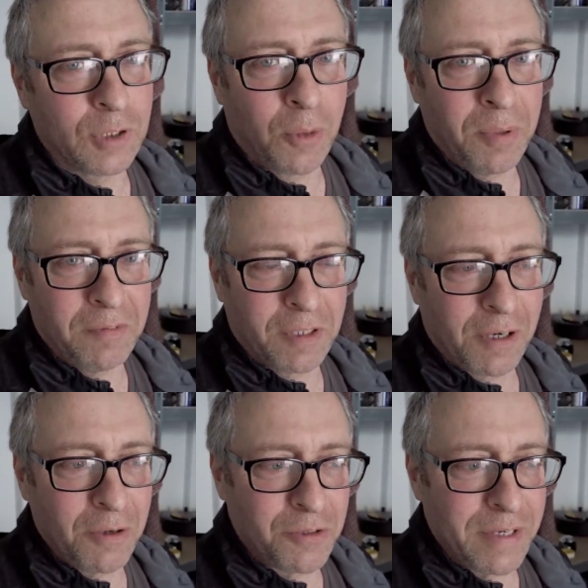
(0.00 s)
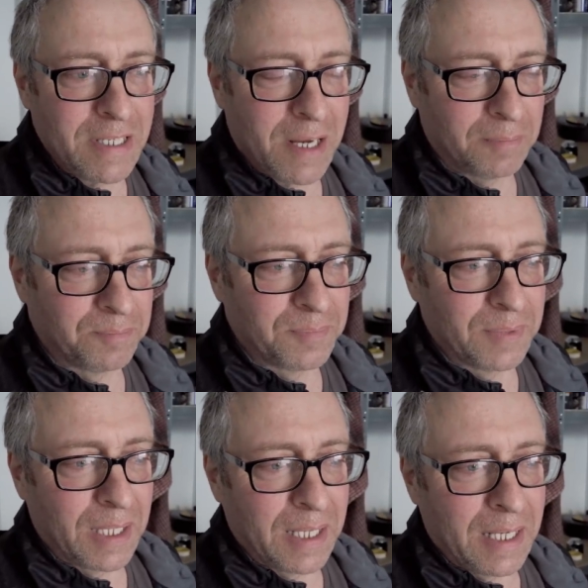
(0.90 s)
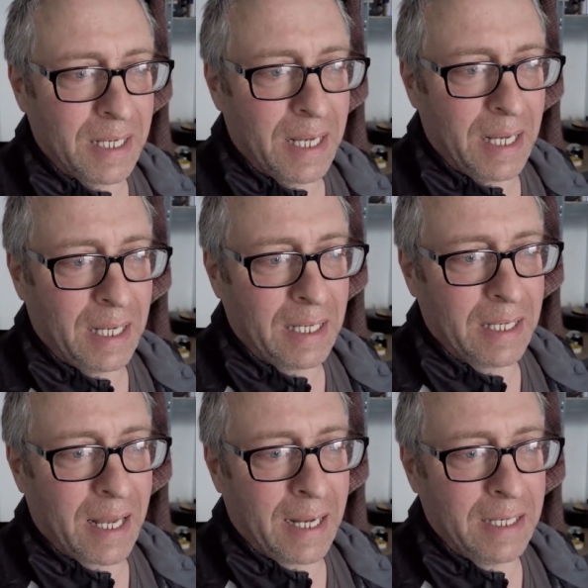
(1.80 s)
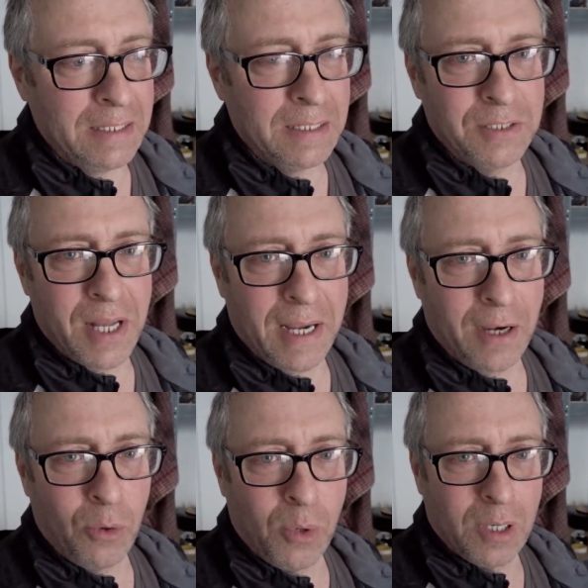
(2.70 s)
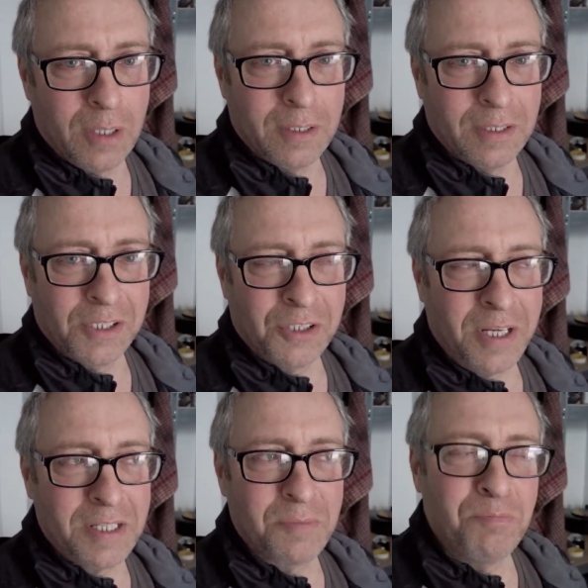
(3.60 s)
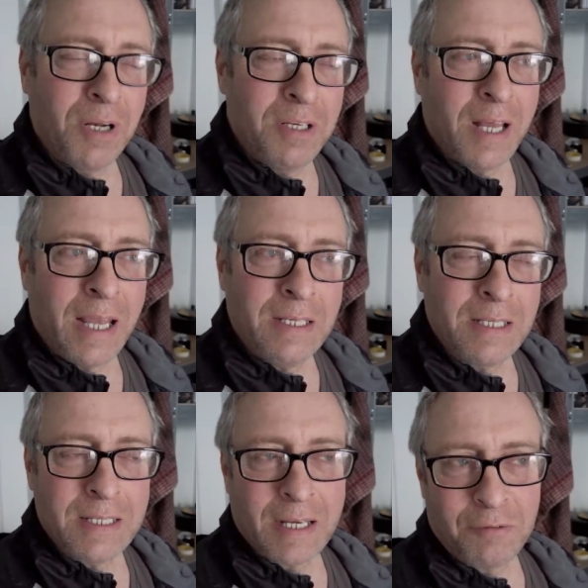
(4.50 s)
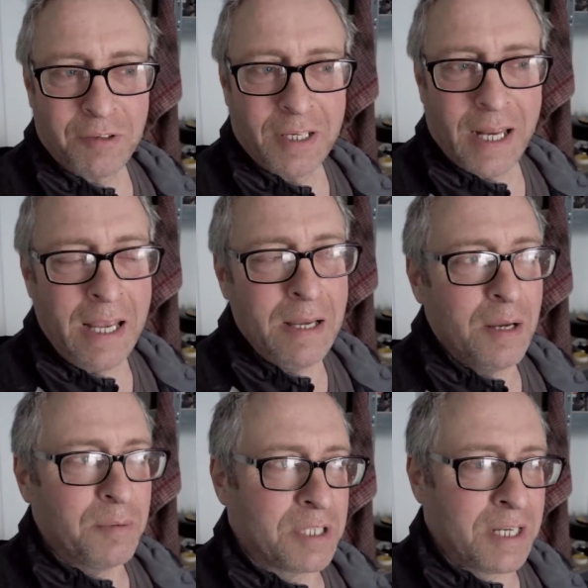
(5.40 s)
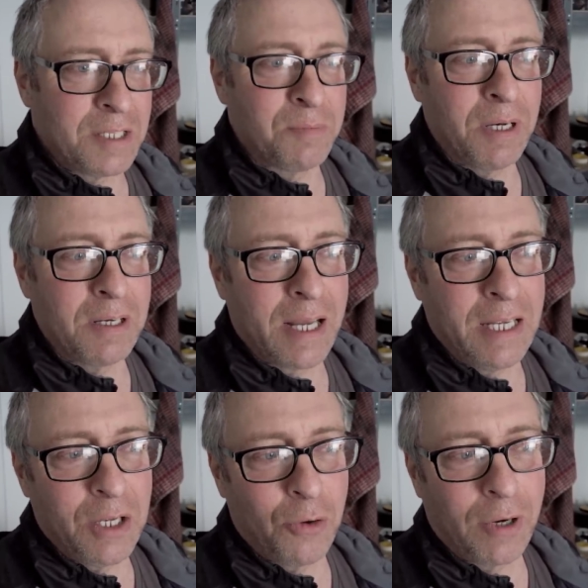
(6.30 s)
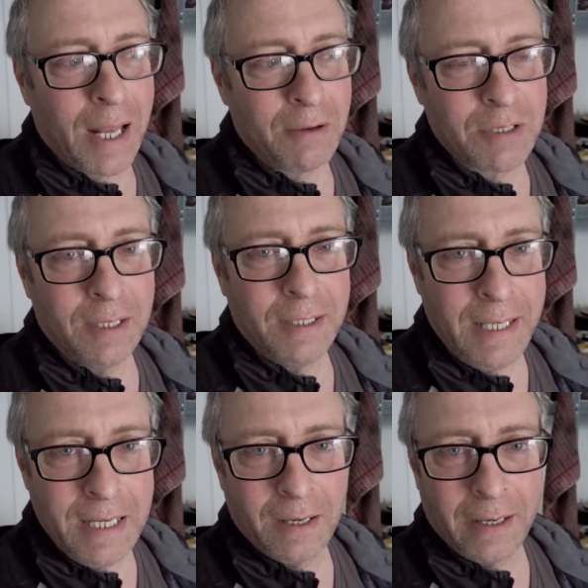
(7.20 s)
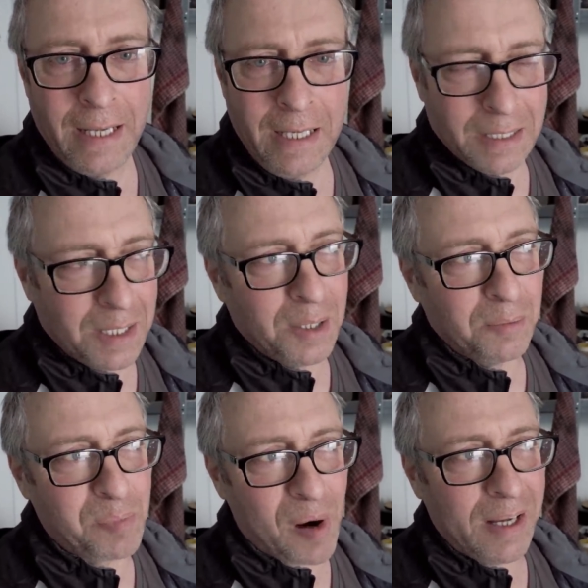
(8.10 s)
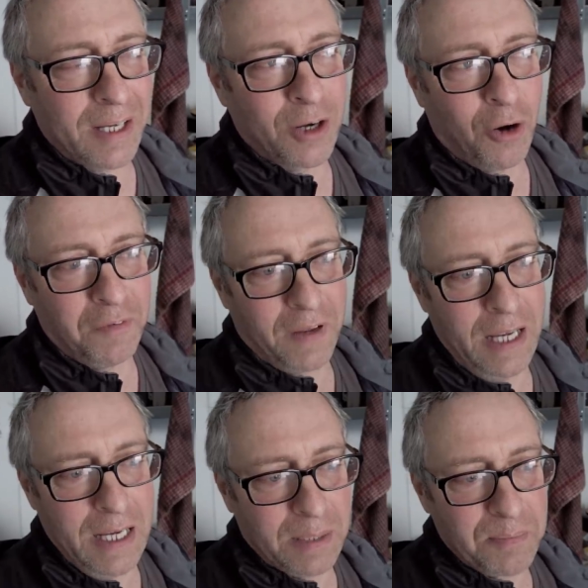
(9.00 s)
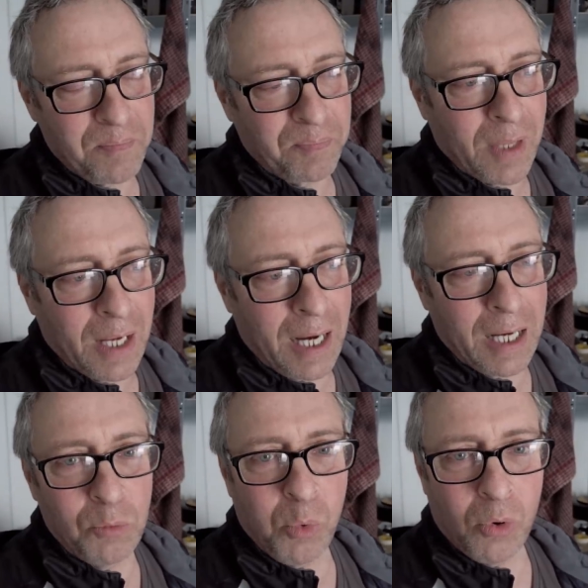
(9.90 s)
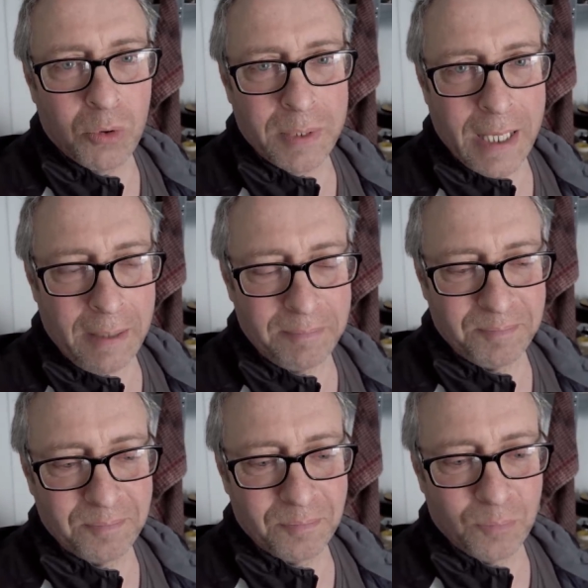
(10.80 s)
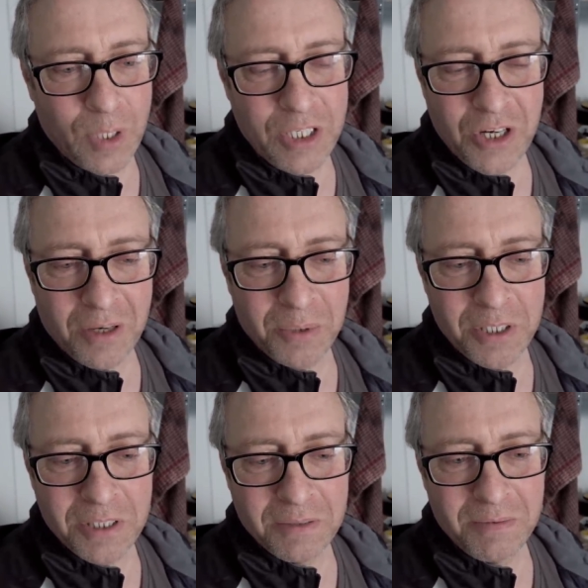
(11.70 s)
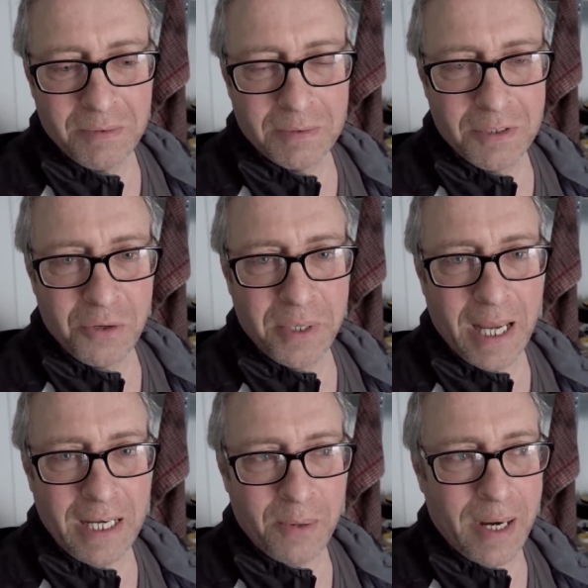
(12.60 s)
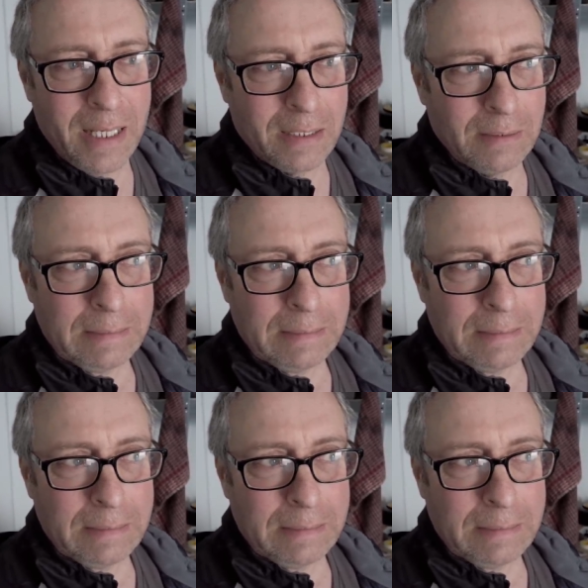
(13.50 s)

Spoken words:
shopping for groceries. And now, since Monday, because it's now Friday, but since Monday, you're allowed to legally buy a coffee and walk with it, which I was doing anyway.